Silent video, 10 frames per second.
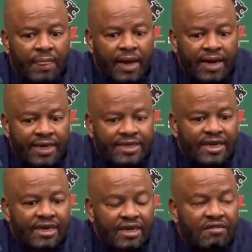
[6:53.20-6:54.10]

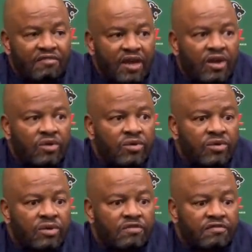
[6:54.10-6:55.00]
understanding the
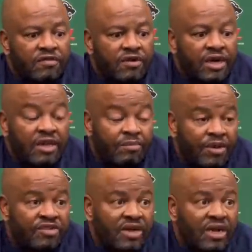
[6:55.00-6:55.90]
value of and the
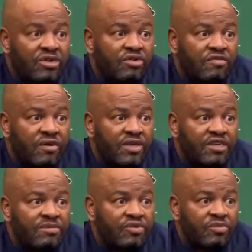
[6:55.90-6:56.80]
personality of our
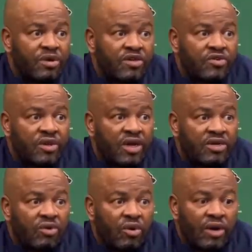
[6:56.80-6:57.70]
team to make sure
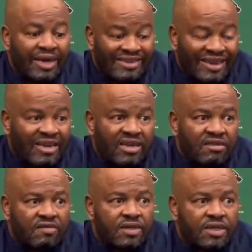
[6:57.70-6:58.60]
that all at any
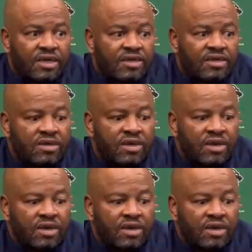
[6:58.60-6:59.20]
given stage,